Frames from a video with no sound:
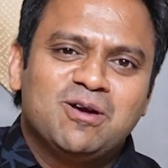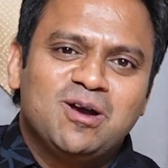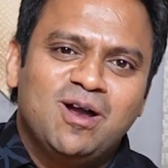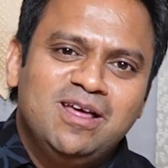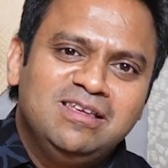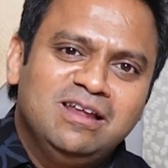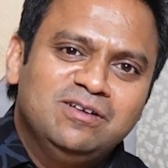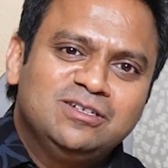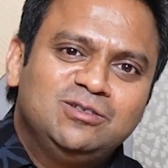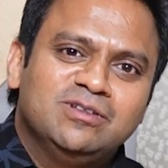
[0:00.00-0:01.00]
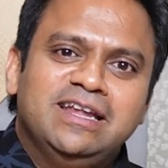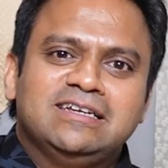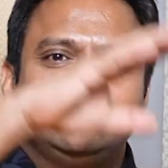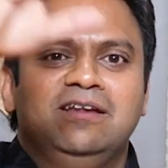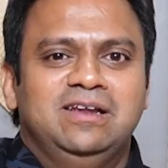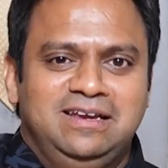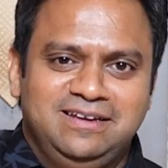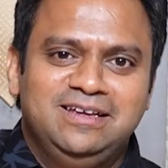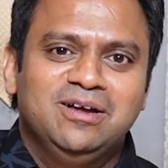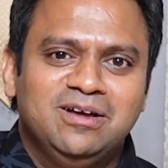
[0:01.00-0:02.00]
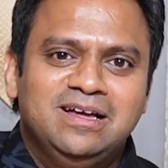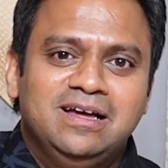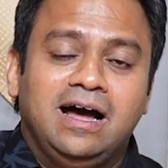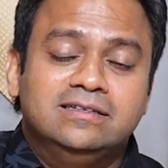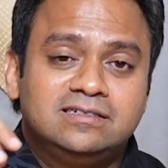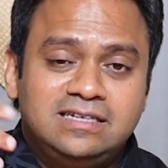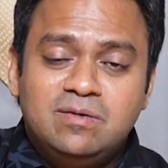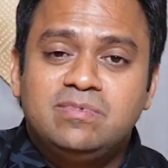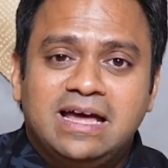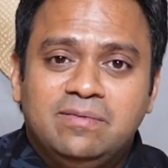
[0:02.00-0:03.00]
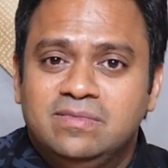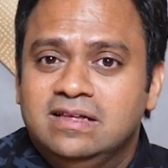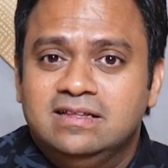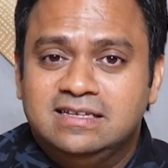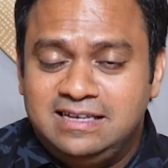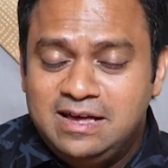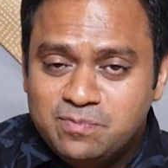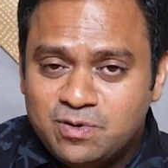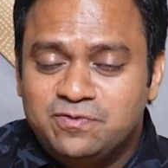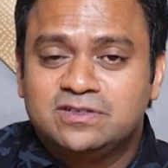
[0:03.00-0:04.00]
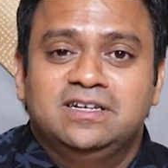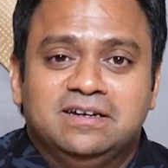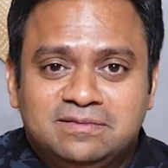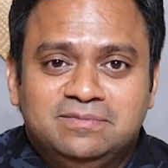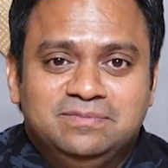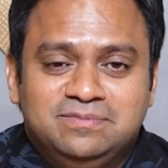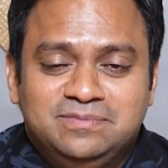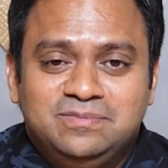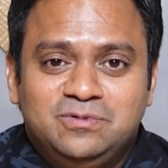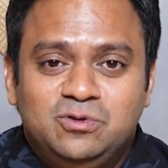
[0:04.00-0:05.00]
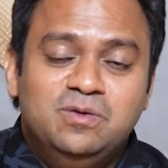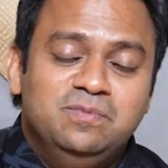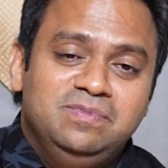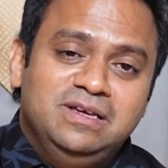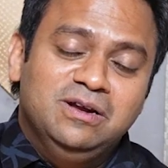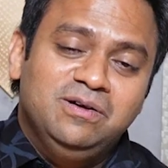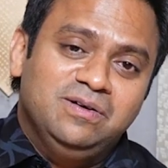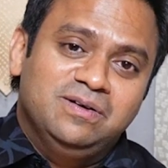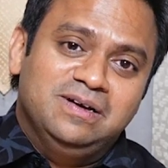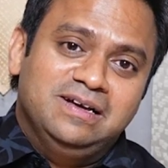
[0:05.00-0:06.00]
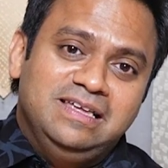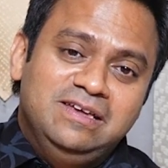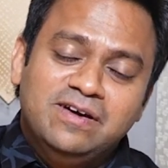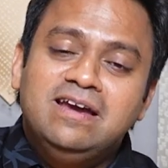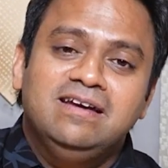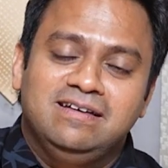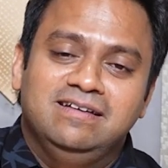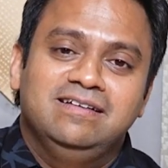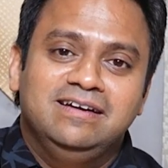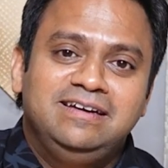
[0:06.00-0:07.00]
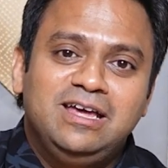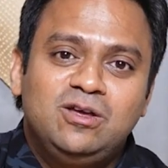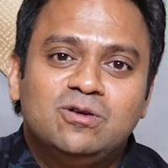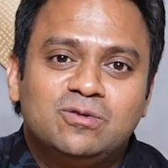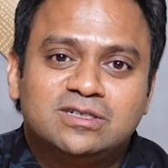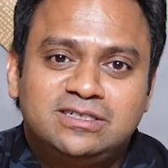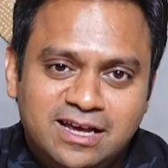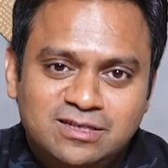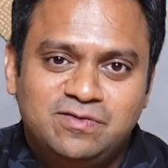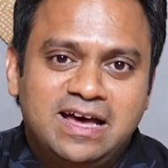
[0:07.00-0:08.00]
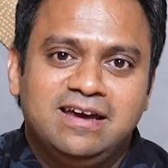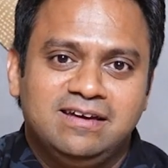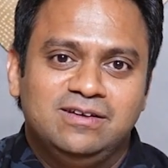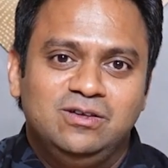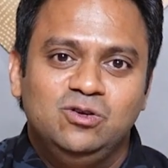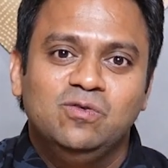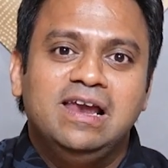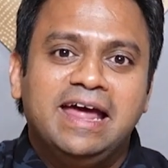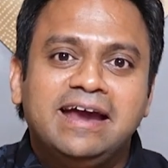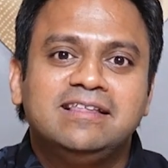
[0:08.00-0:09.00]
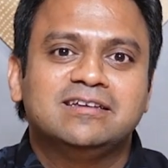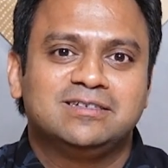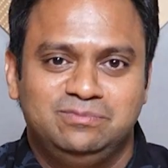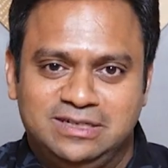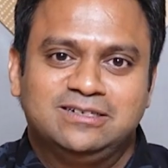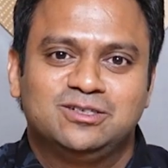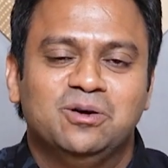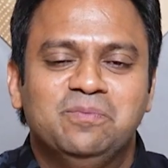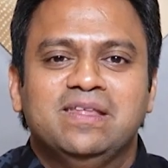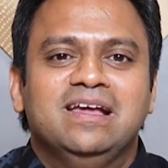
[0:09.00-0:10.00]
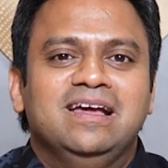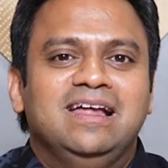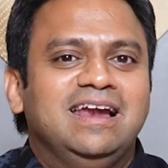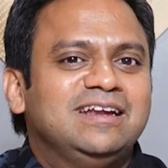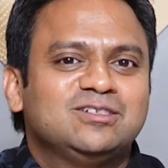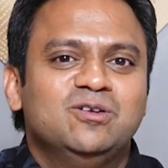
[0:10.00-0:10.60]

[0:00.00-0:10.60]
knowledge levels to the next level. At the same time, the same professor could, even take you to a stage where you will hate the subject. So let us know